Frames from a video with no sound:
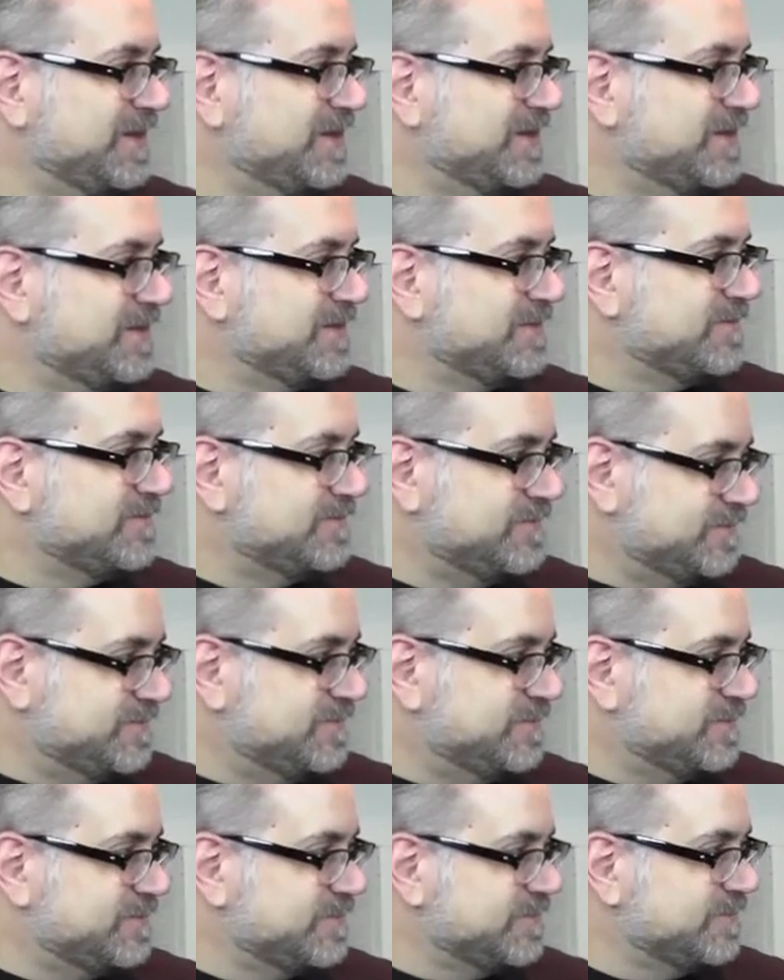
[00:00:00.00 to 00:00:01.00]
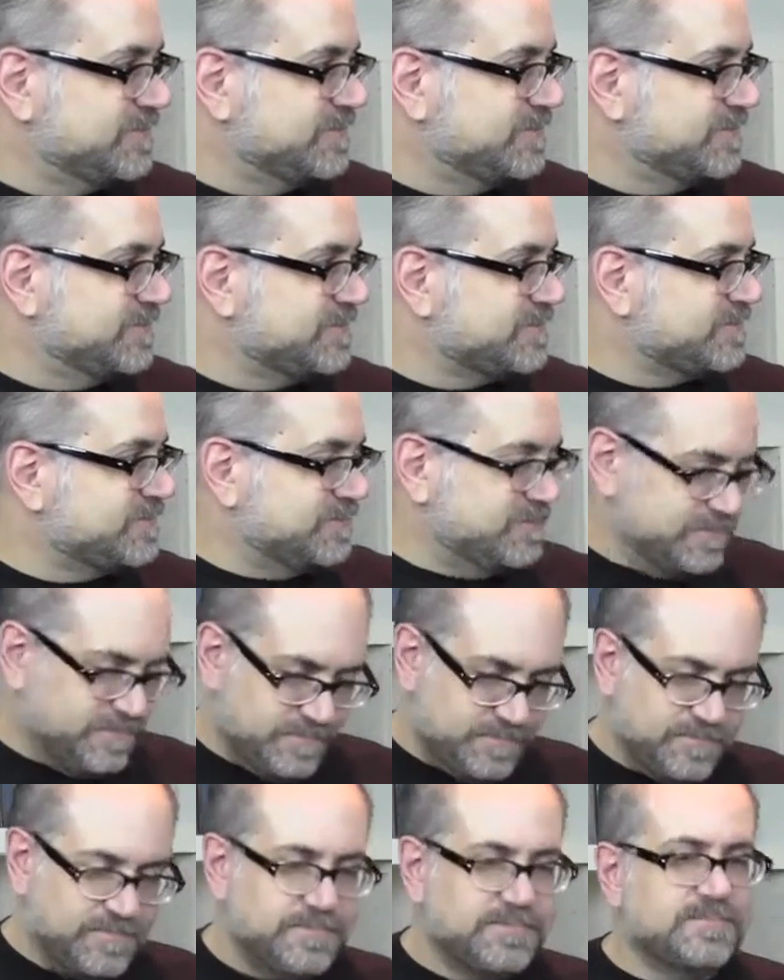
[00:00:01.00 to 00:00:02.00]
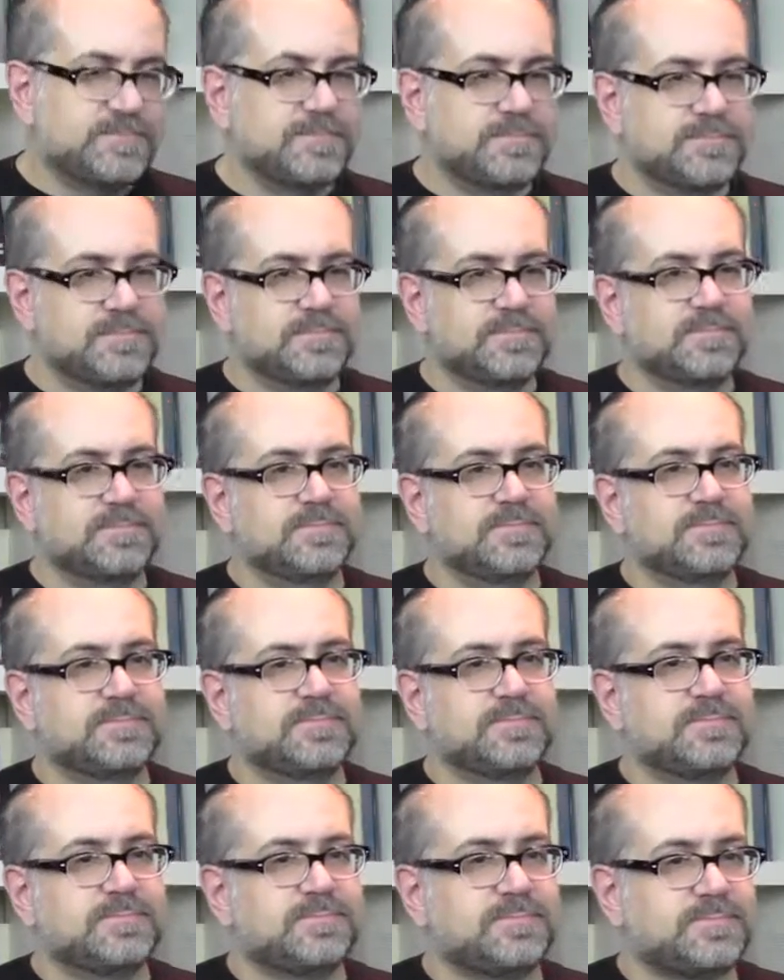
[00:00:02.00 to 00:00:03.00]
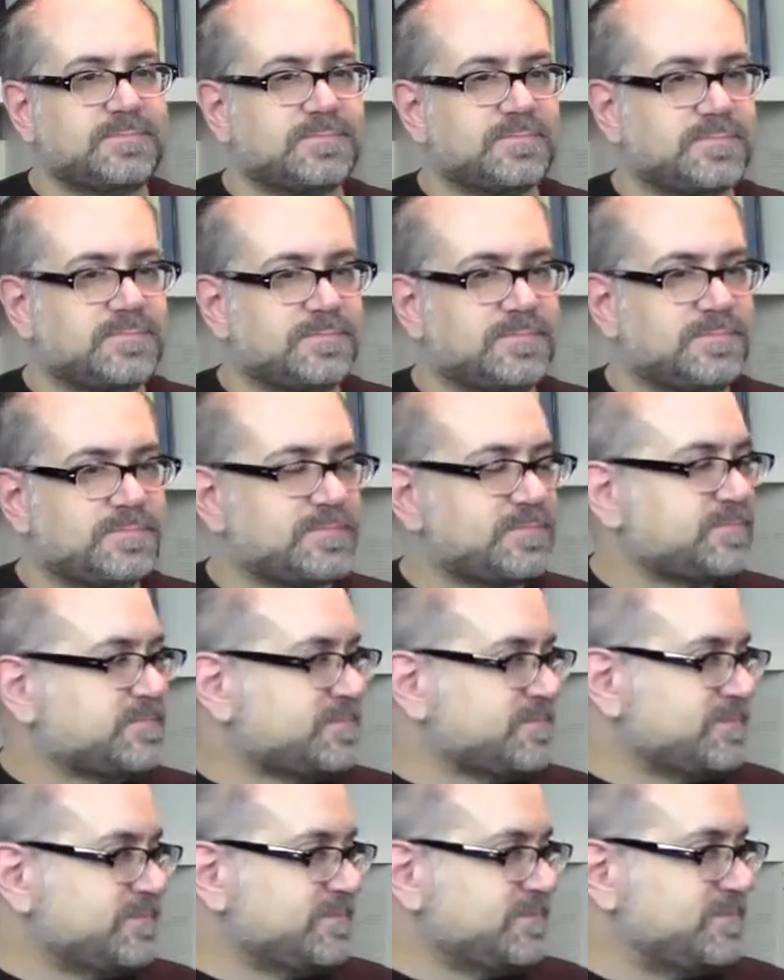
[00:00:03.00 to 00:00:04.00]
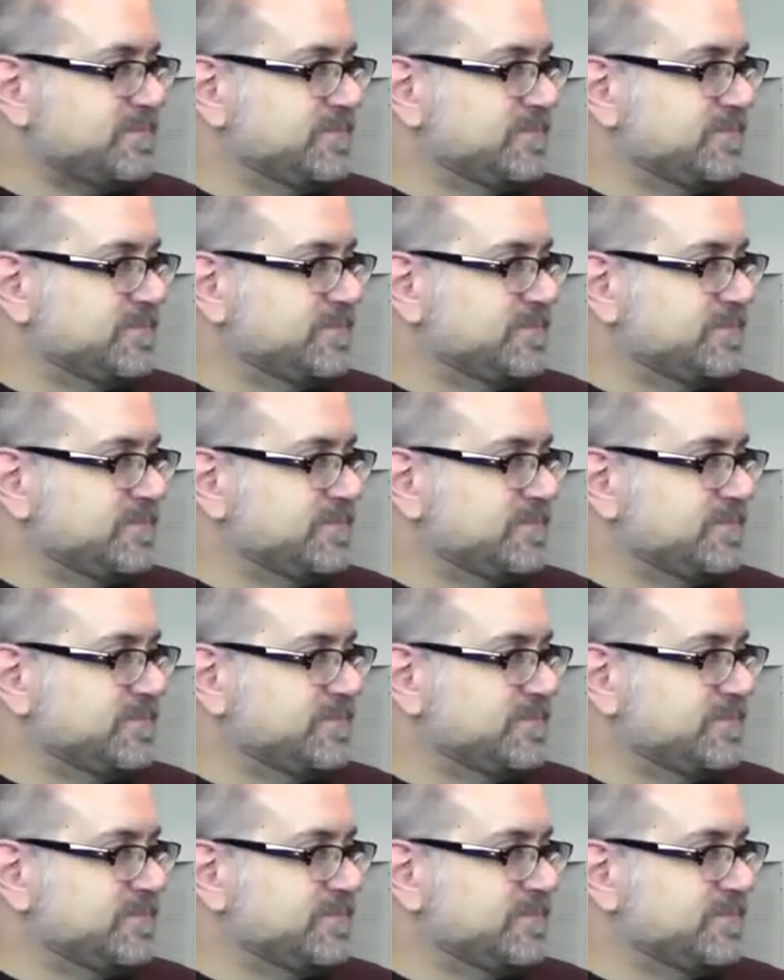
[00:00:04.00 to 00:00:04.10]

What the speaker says: (not speaking)